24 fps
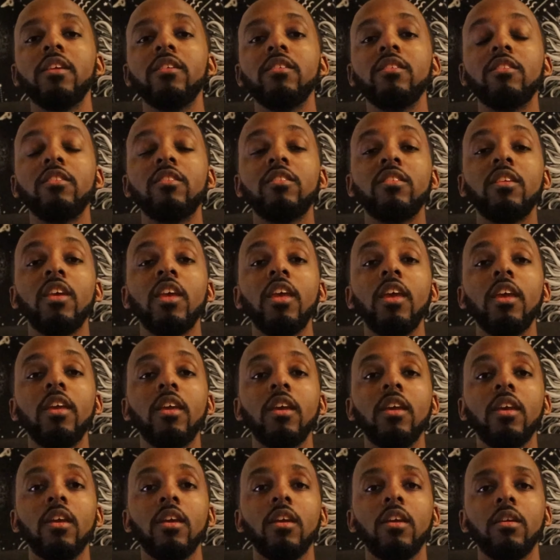
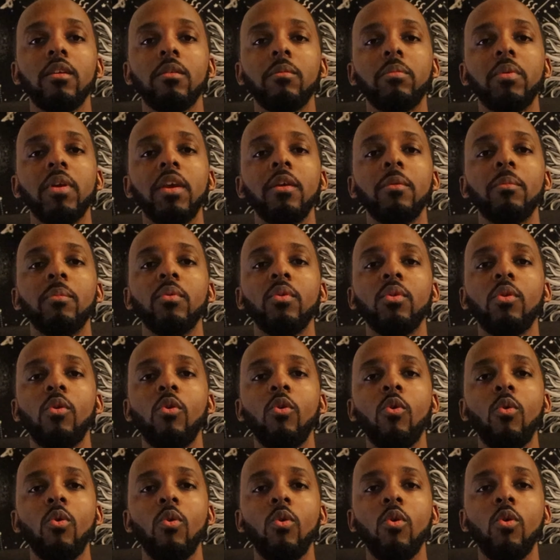seeking people
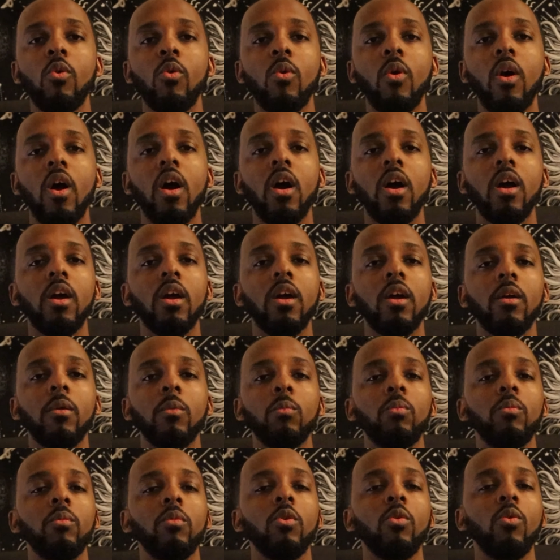who
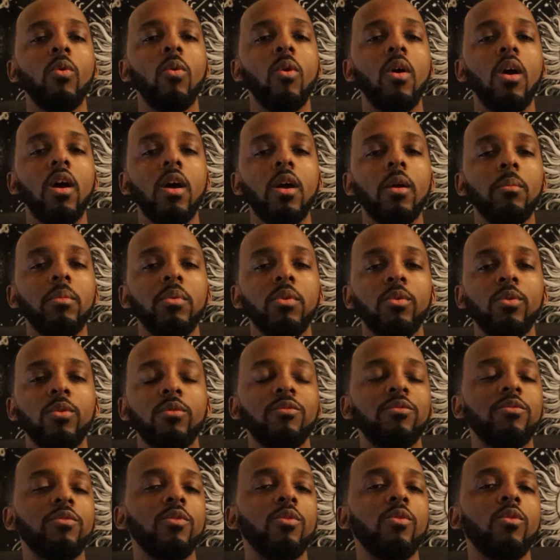are
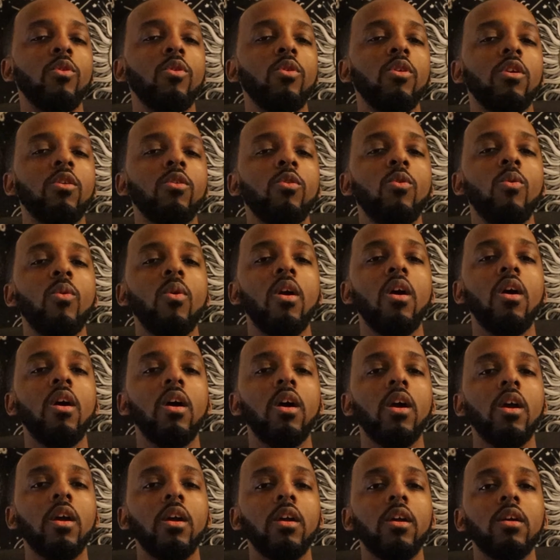beautiful, or who
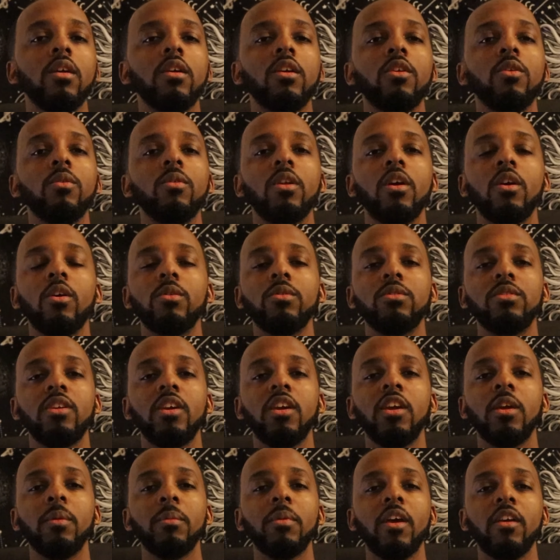are, you know,
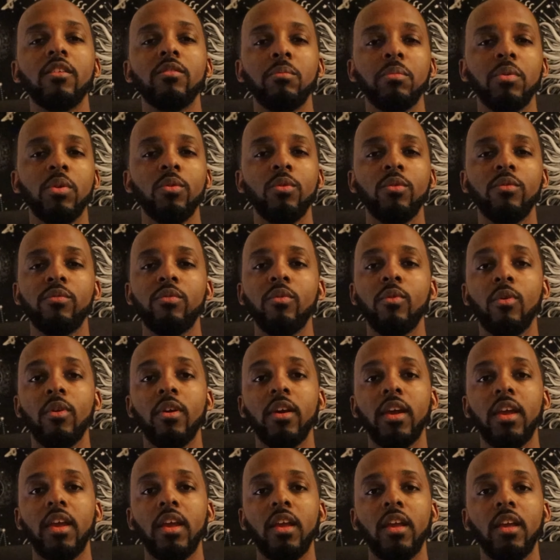deemed as beautiful or
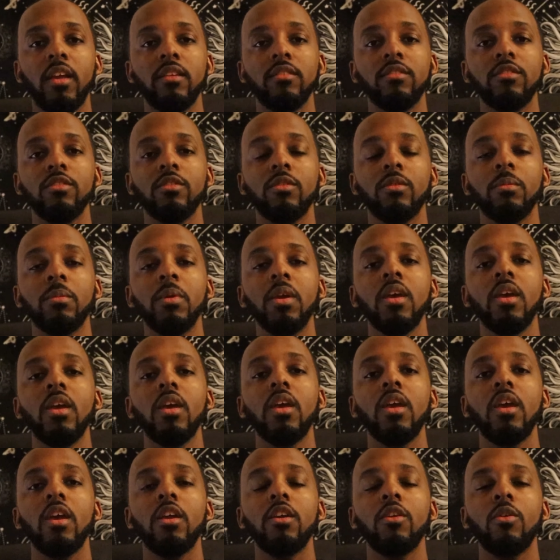handsome
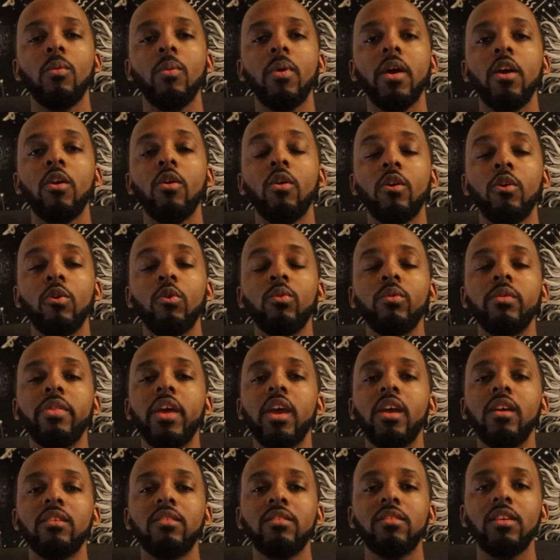in a way, or who
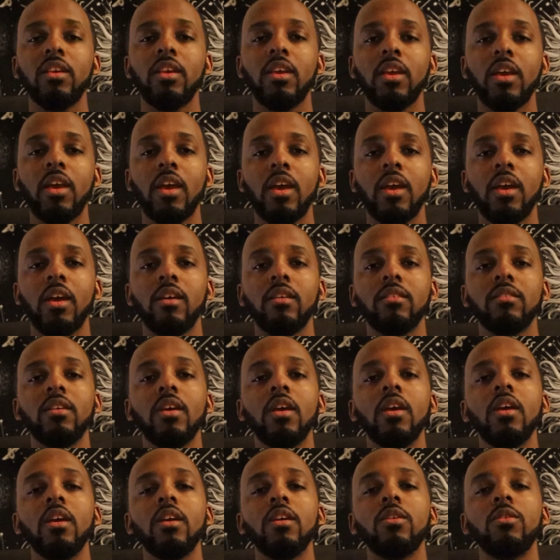they see as,
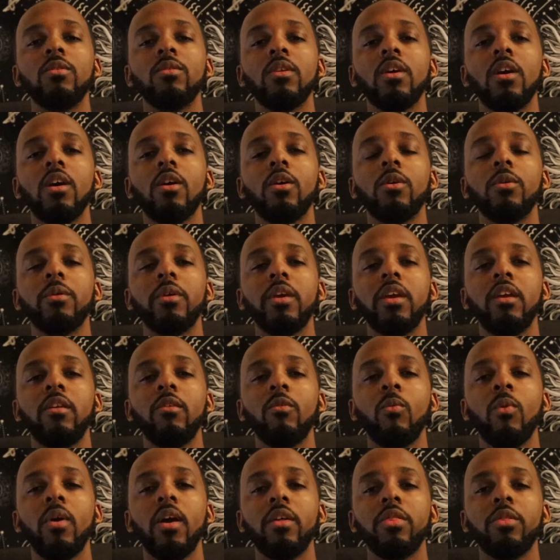you know,
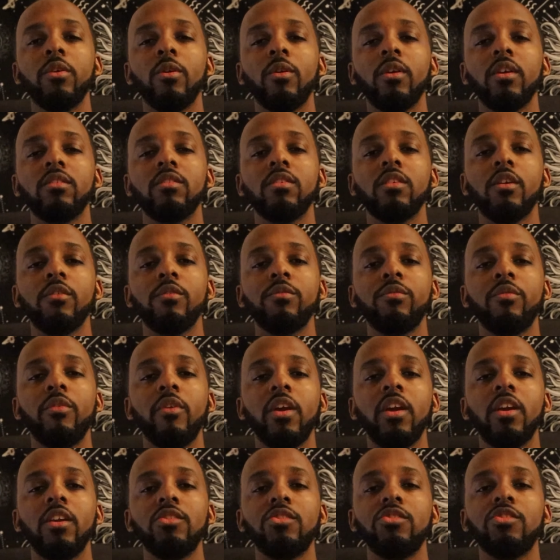whether it's a
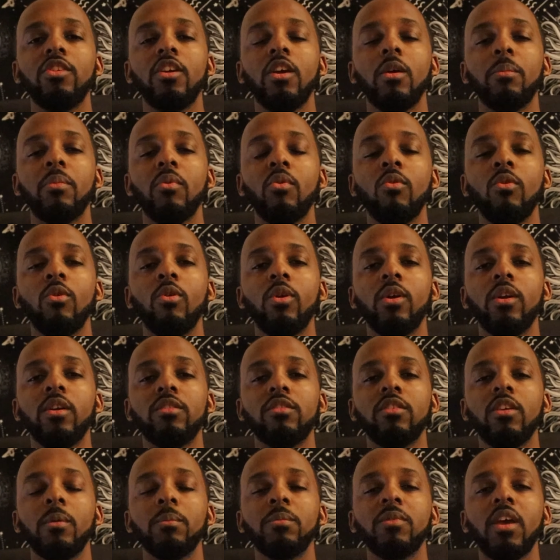friendship or
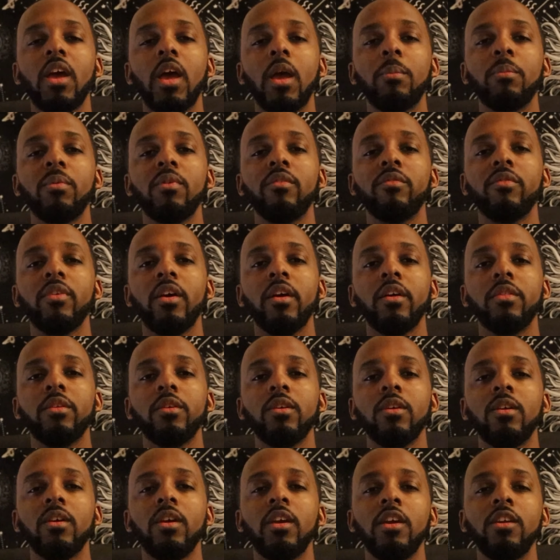some type of
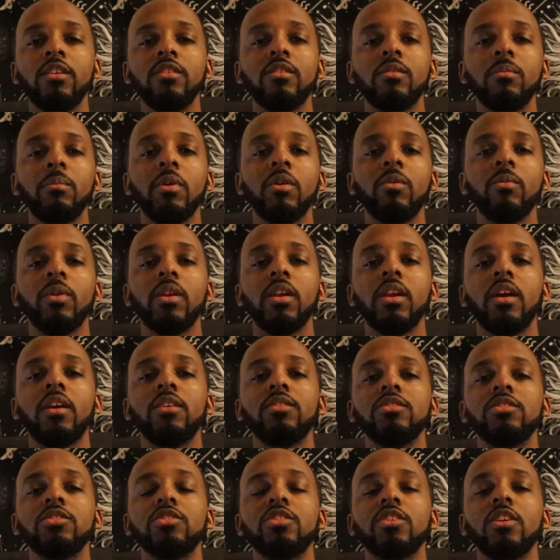other intimate
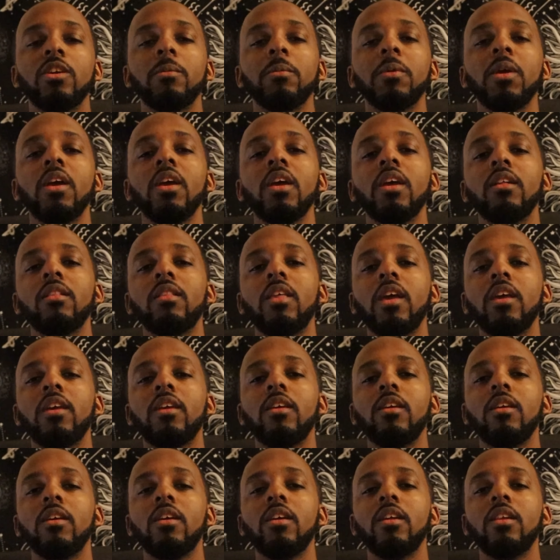relationship.
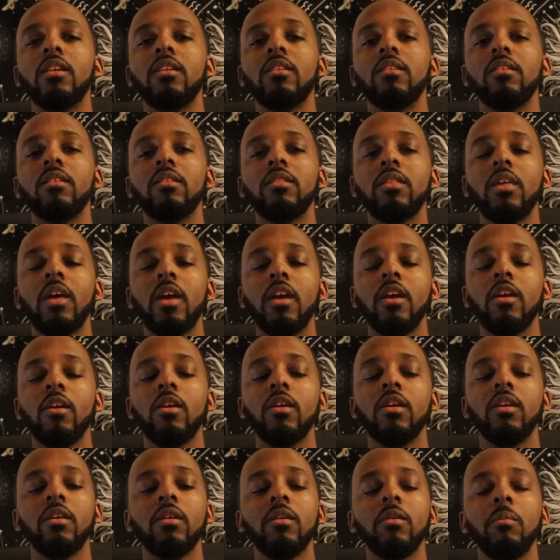
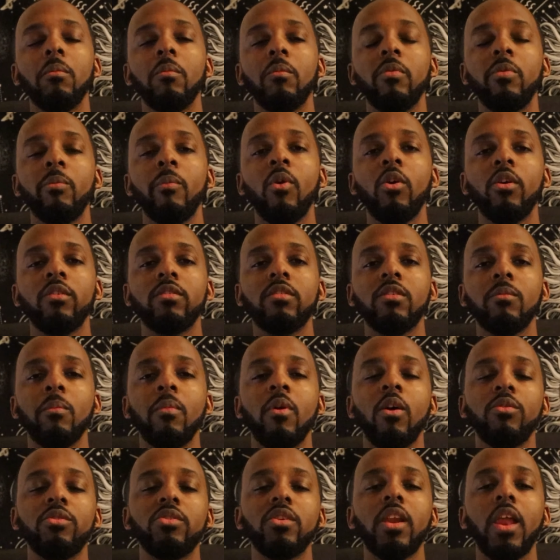They
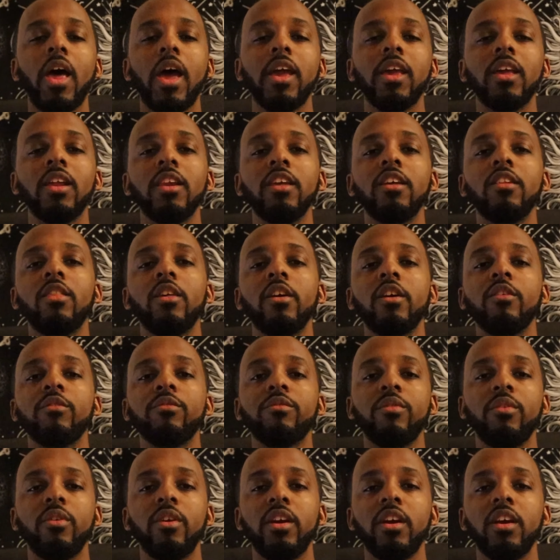most likely their
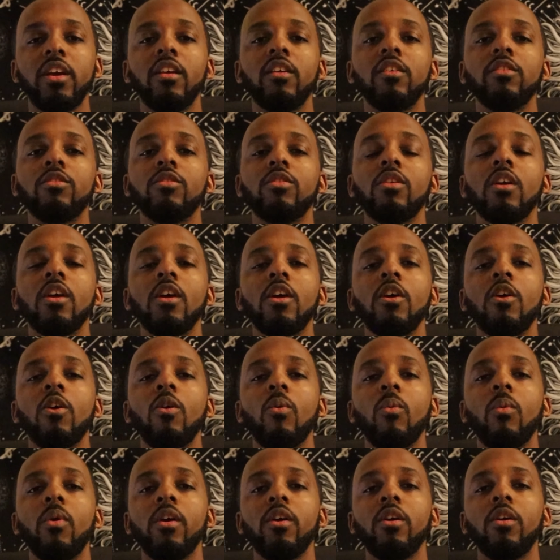friends
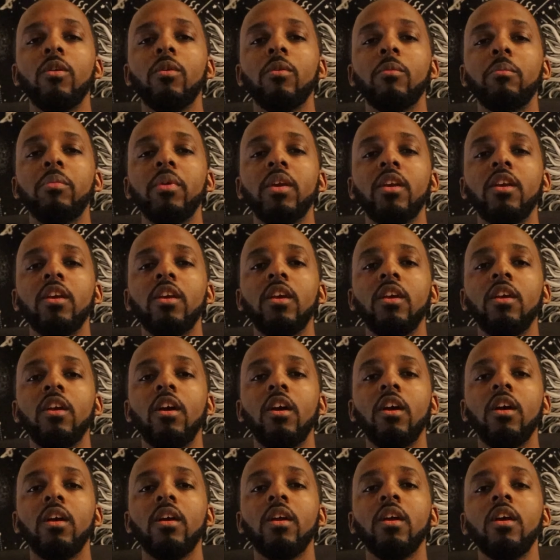will be
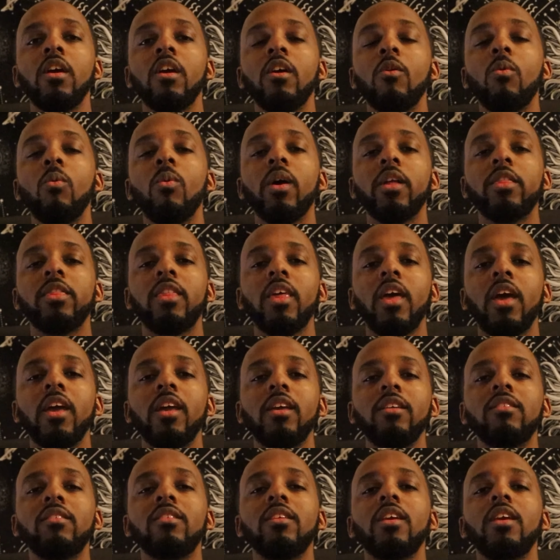what
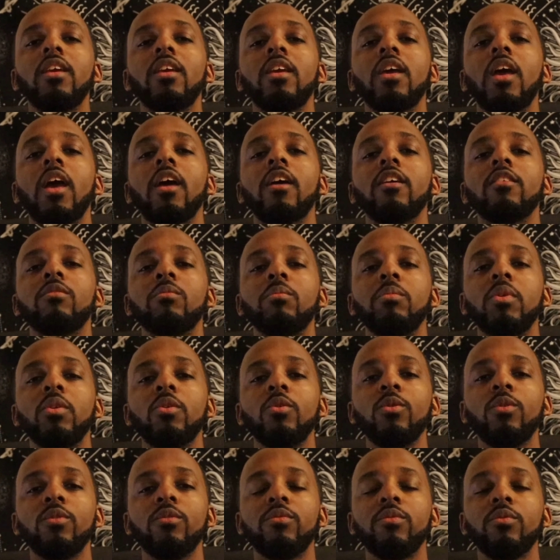they see as
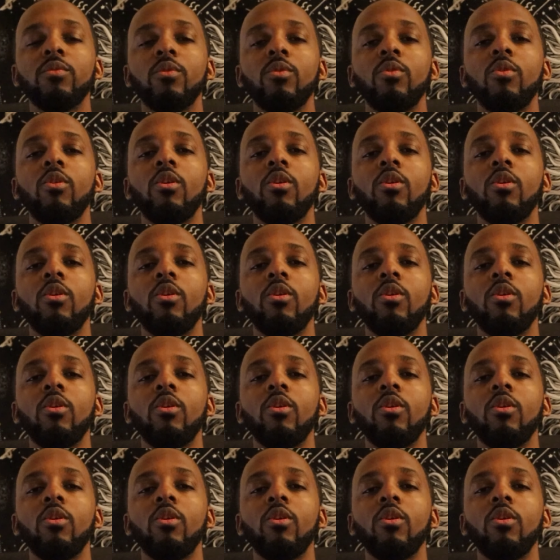beautiful,